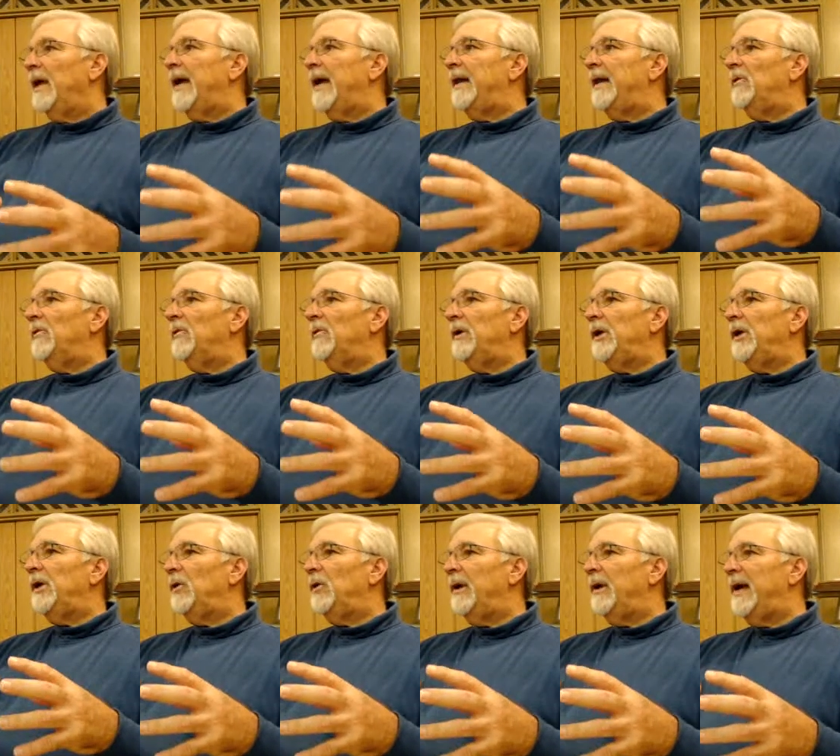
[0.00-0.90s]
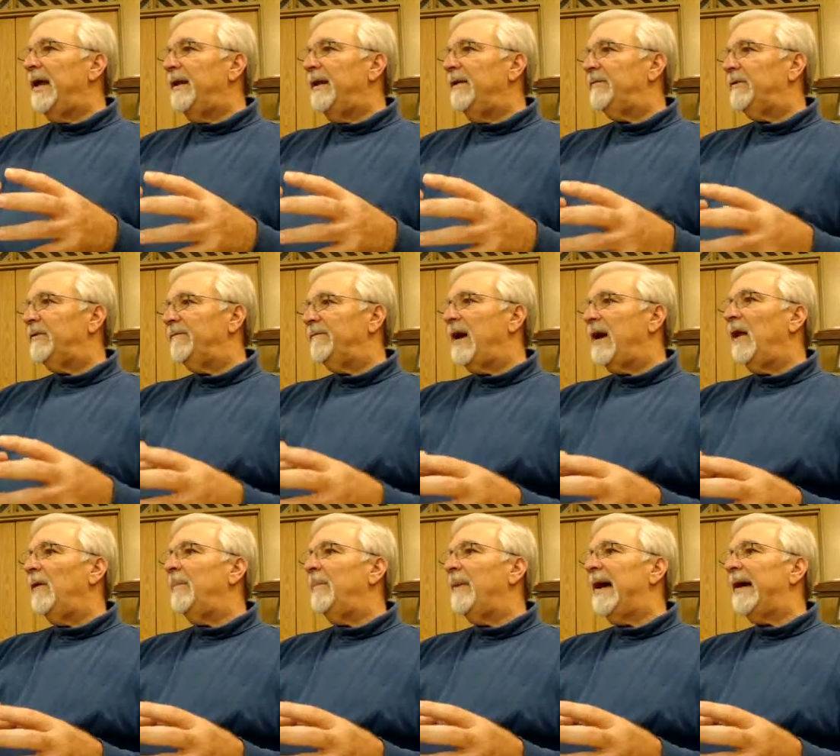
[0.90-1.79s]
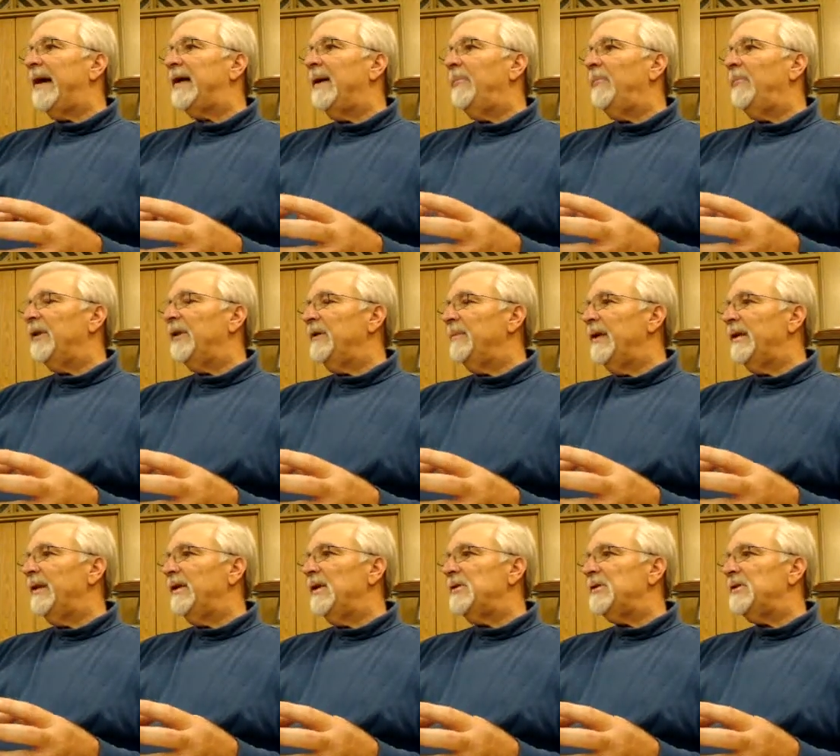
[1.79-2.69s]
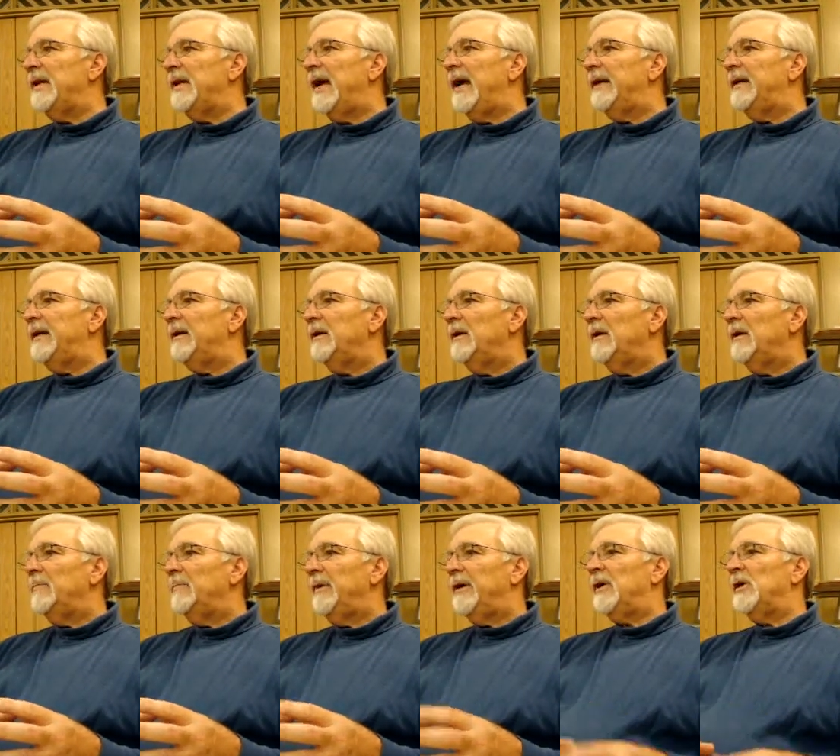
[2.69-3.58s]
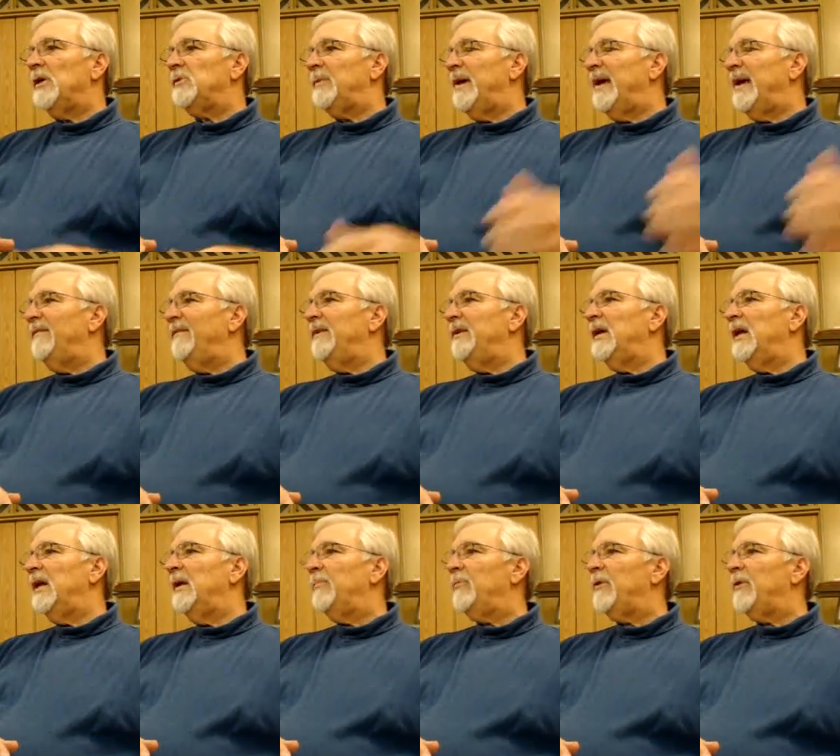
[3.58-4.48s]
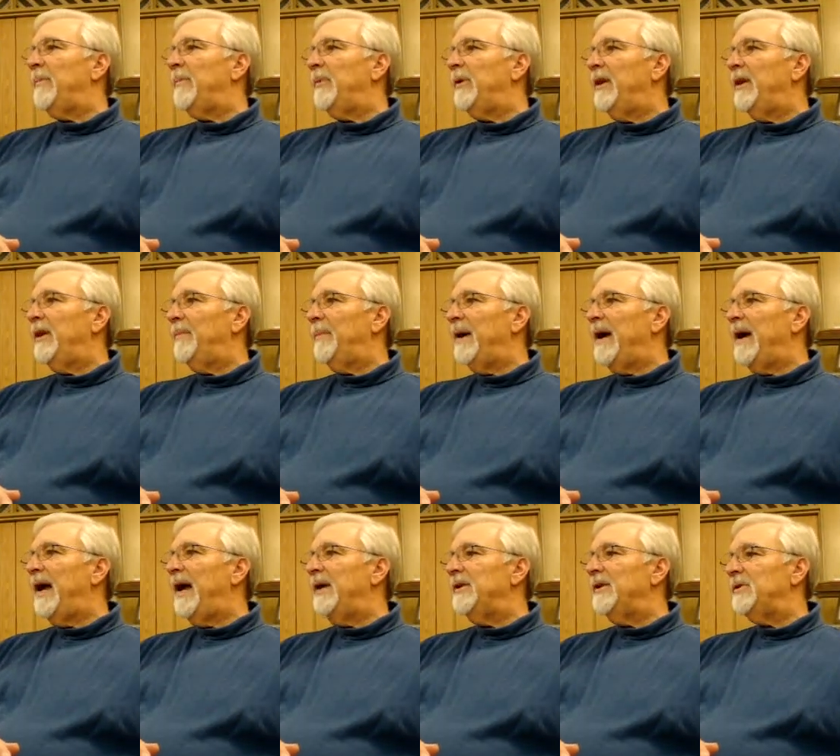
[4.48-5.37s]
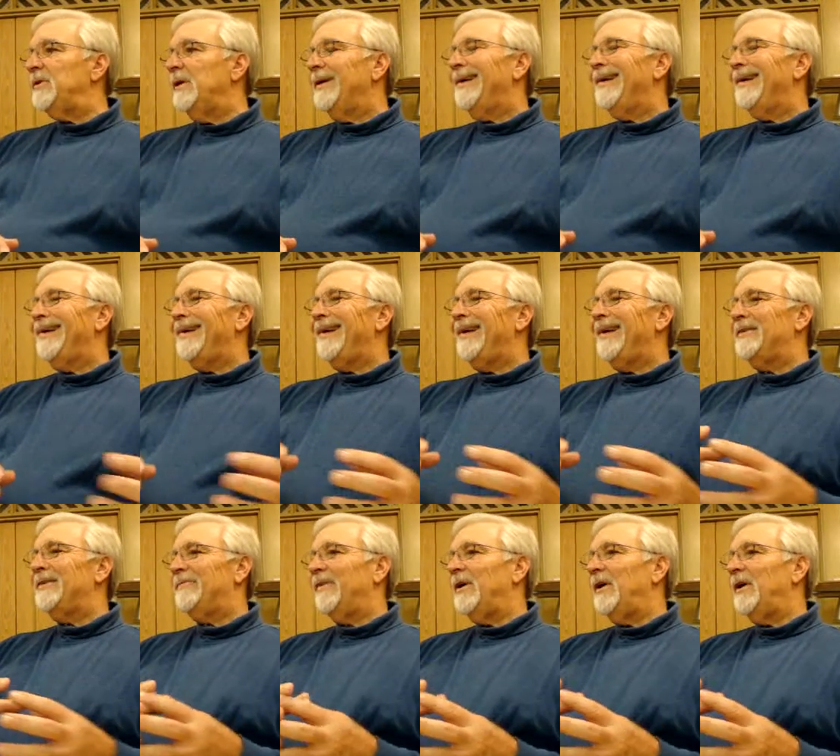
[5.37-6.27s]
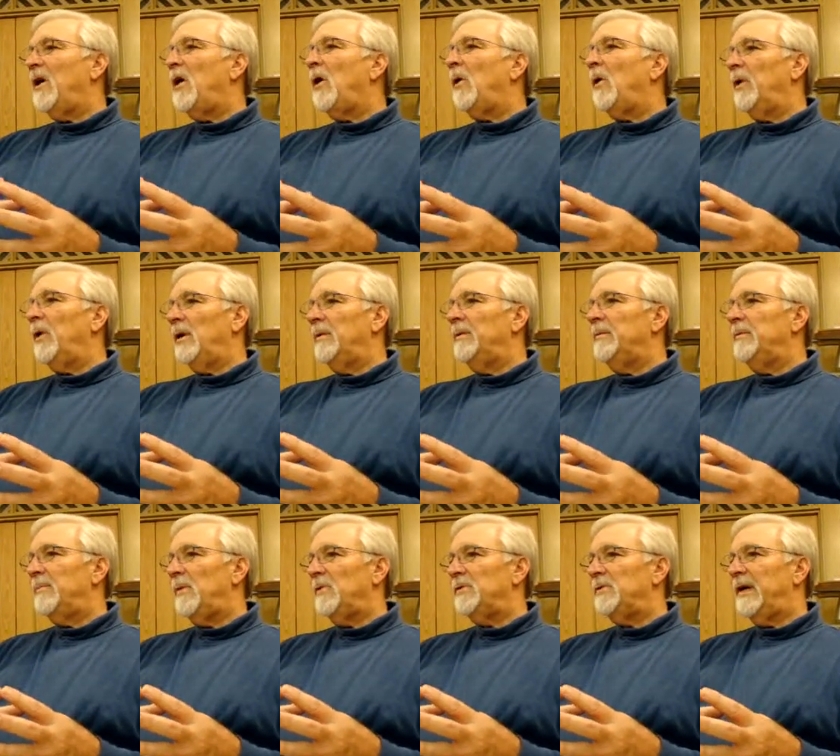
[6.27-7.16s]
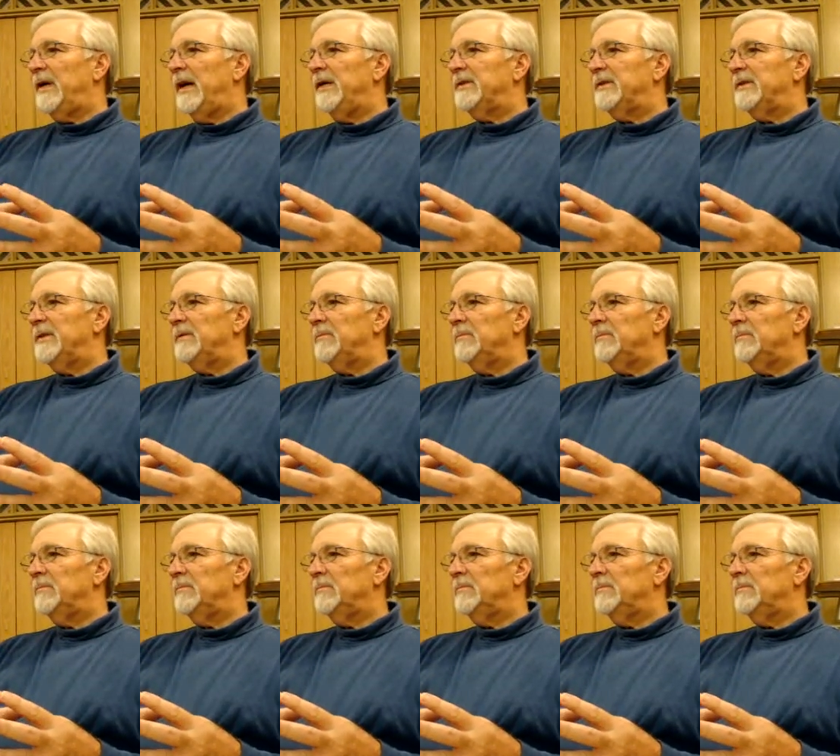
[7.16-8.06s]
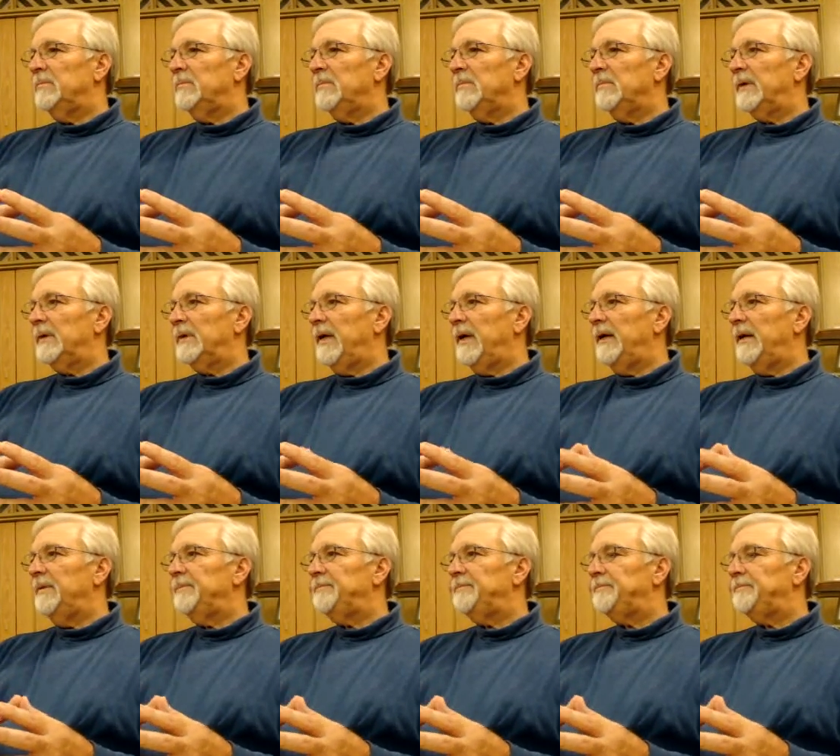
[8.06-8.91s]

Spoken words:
And they're, and to follow back up with them at this date, because we haven't done it properly in the past, is very awkward in most cases. Okay?